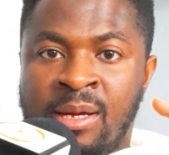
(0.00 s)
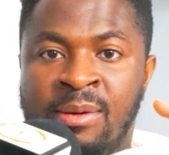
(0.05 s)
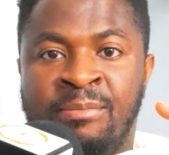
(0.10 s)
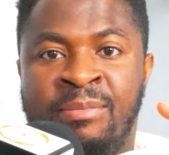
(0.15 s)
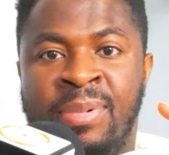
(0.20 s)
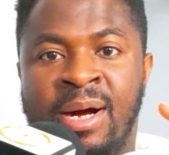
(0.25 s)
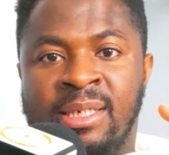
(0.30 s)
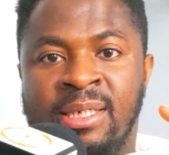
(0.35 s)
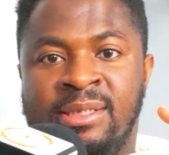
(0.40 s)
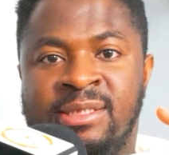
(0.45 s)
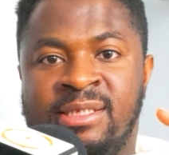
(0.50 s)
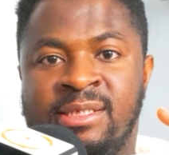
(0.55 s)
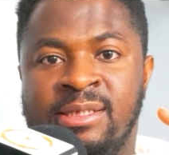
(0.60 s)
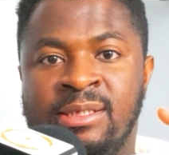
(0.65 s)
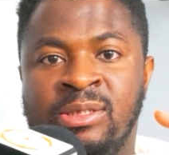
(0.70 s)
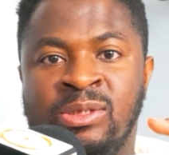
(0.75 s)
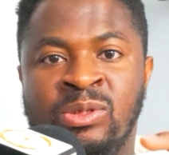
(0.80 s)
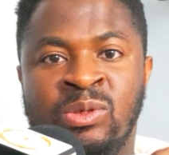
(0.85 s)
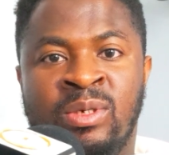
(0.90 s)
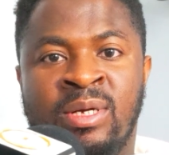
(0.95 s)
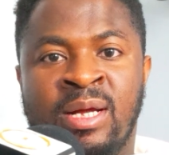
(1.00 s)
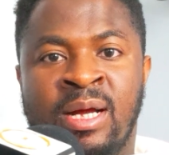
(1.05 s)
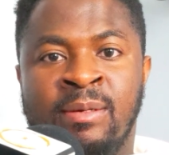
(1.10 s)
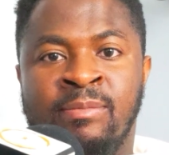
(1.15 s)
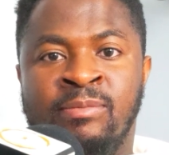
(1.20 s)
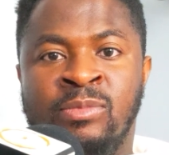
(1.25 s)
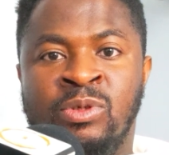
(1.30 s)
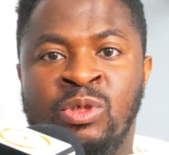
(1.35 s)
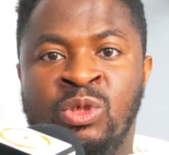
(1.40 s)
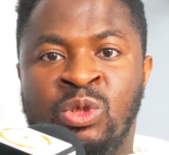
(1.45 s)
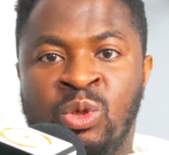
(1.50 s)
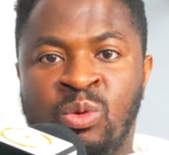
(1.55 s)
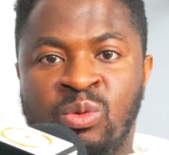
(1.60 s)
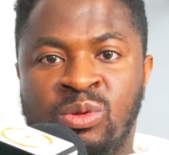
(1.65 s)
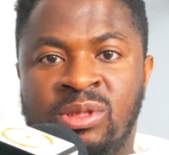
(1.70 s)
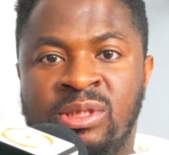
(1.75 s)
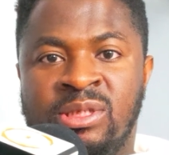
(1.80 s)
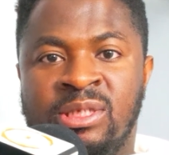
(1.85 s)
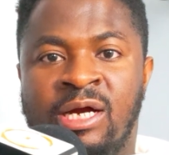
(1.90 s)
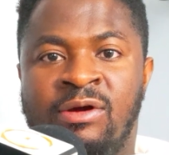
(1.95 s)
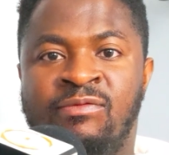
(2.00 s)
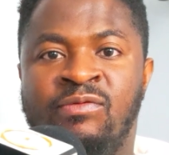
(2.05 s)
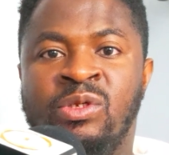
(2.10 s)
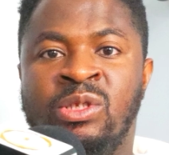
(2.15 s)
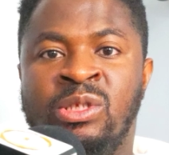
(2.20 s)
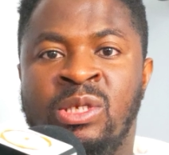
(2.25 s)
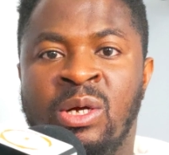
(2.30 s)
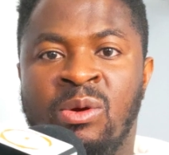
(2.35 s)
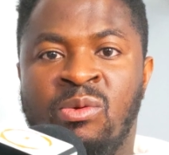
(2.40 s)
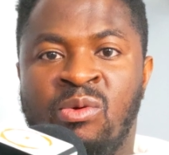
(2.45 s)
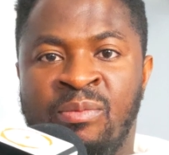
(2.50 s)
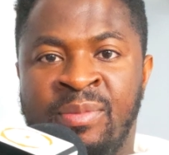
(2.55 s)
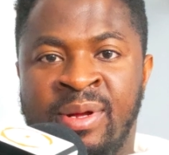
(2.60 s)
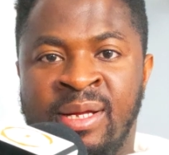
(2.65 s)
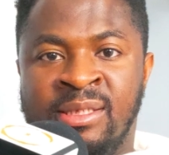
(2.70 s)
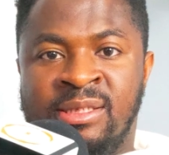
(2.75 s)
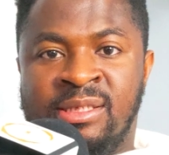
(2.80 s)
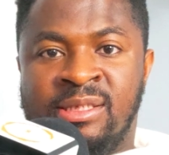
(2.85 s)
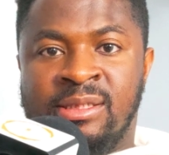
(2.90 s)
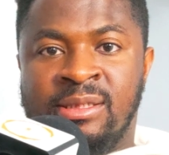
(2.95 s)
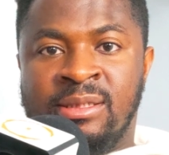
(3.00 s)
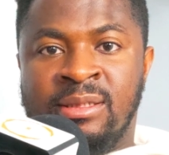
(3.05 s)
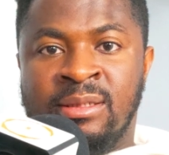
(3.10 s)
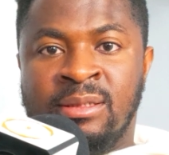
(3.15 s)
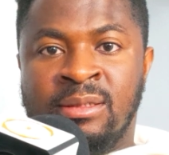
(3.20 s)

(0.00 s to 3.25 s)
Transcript: But you can use travel document